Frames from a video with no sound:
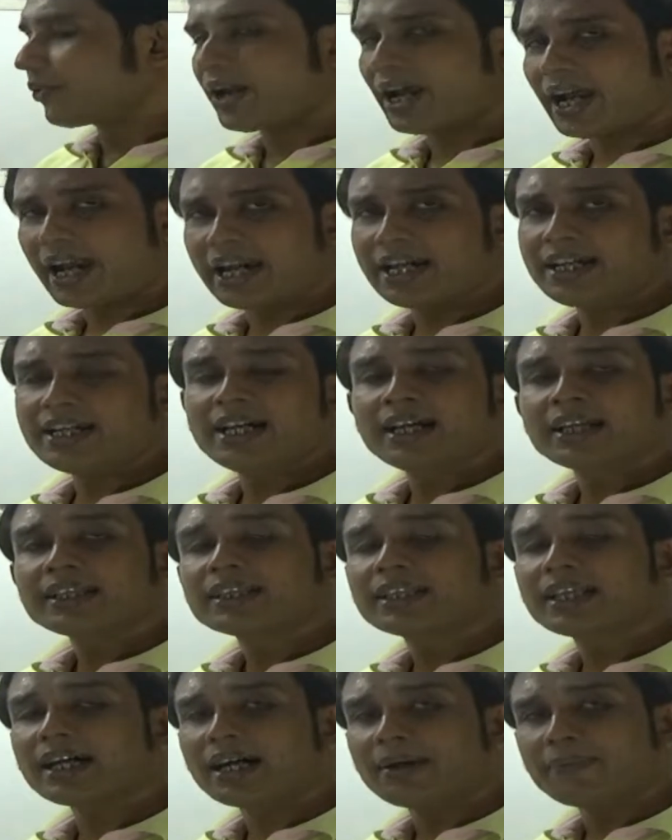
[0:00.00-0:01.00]
write
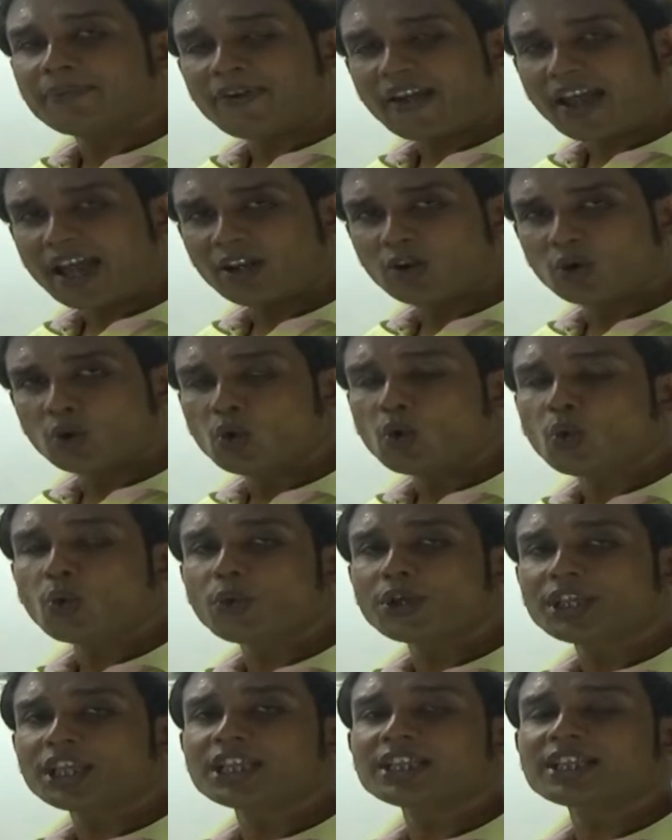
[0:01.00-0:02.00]
the value
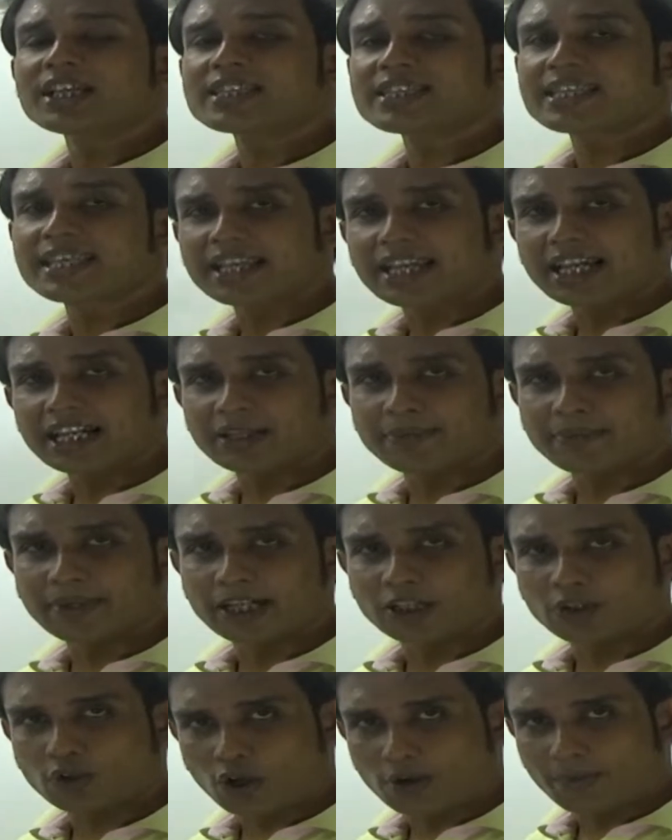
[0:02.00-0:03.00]
within the single
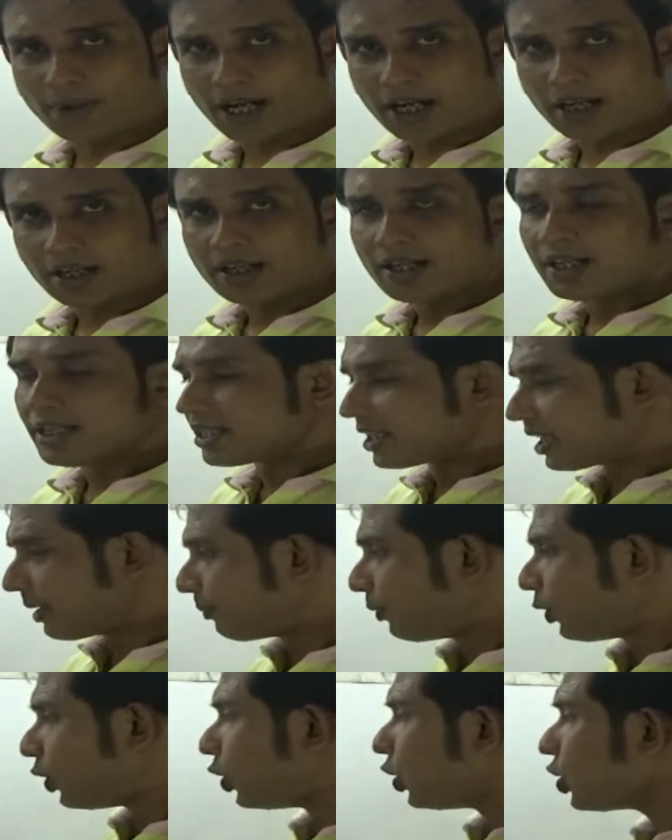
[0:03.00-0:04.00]
inverted comma.
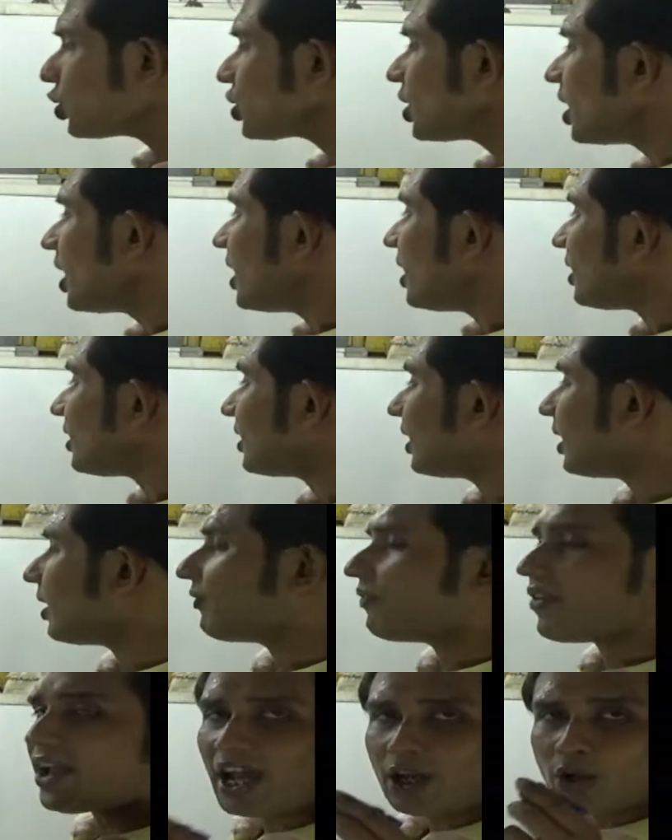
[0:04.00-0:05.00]
Suppose the
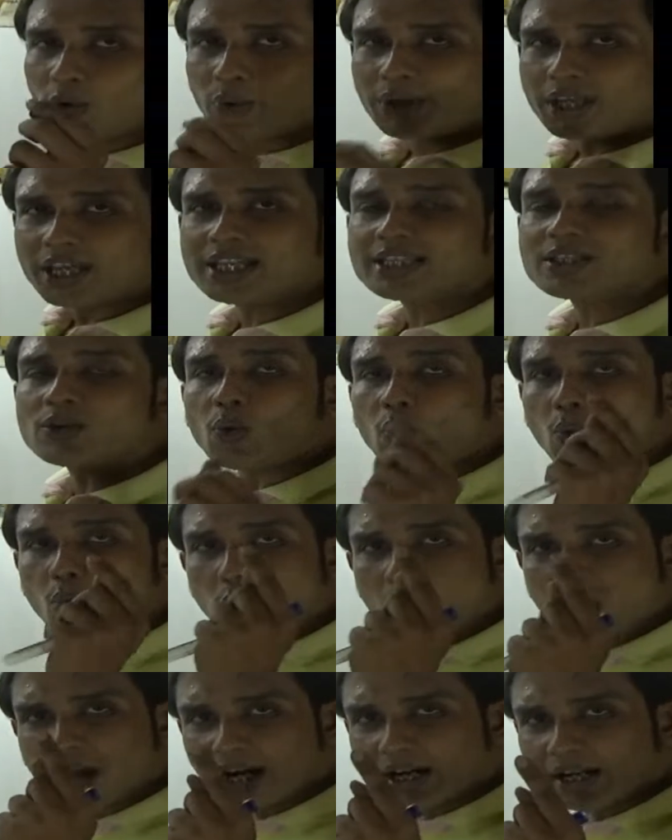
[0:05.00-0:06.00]
value is
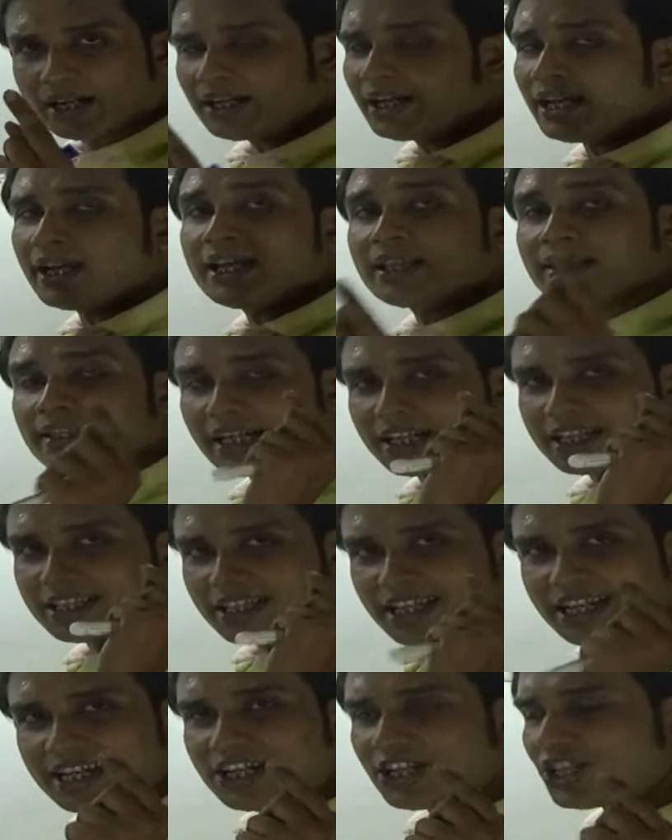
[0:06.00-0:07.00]
1, that is
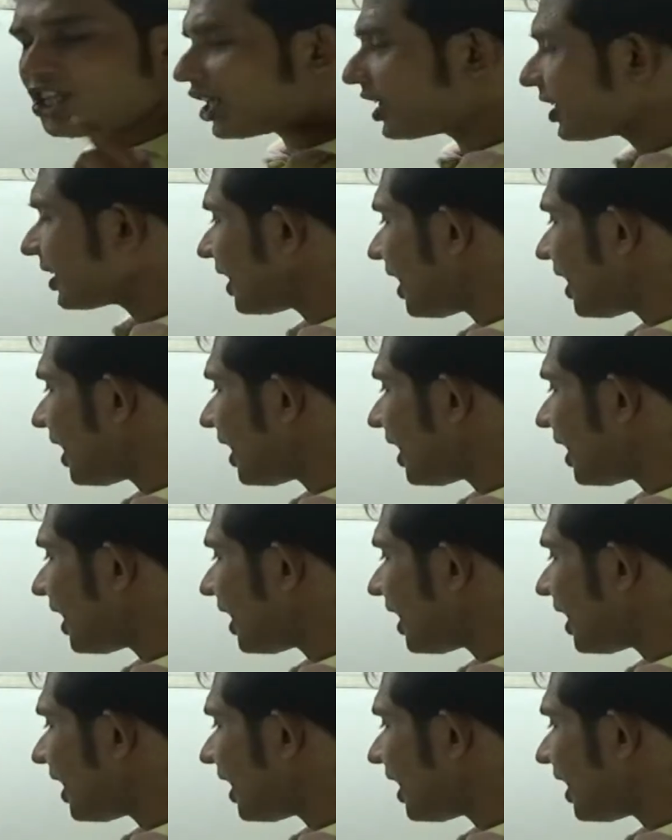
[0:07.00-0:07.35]
integer